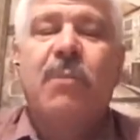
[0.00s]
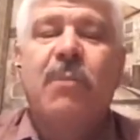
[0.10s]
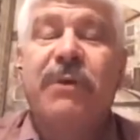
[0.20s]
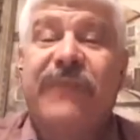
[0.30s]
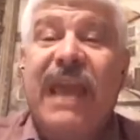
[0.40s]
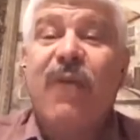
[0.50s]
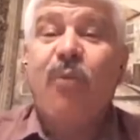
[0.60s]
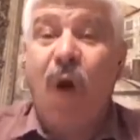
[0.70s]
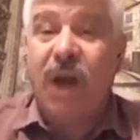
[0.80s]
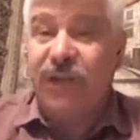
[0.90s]
but they
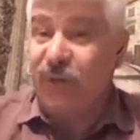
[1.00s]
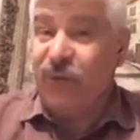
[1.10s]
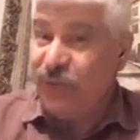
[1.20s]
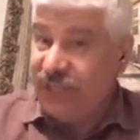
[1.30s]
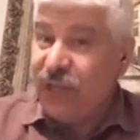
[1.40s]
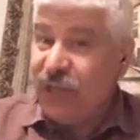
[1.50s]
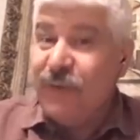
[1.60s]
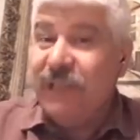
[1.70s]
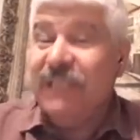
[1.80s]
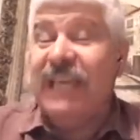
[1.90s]
wanted to really
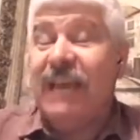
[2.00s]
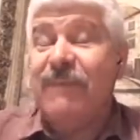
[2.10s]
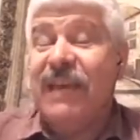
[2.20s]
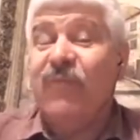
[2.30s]
humiliate me.